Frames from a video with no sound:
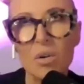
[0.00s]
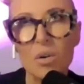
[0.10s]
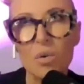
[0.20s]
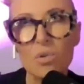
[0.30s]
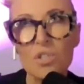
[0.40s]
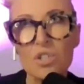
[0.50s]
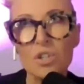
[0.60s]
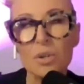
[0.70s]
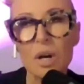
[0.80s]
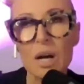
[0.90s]

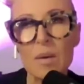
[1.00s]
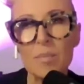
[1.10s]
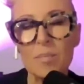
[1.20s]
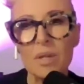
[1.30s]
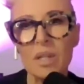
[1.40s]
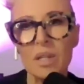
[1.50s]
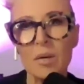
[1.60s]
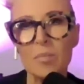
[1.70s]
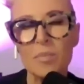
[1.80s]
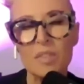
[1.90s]
also, I'm
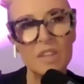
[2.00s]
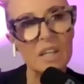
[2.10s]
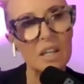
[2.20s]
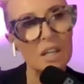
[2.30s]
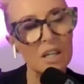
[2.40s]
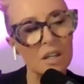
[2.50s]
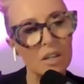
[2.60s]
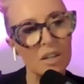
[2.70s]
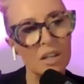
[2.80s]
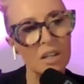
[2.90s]
thinking
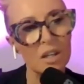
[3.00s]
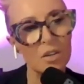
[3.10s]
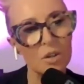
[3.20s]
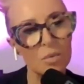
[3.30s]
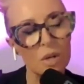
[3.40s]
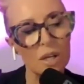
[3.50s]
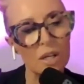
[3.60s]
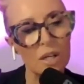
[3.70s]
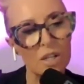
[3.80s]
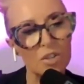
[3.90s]
on the run
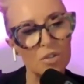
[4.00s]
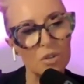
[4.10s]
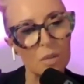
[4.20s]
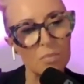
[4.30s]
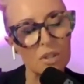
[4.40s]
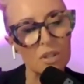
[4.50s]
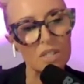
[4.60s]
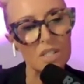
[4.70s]
here, Julie, but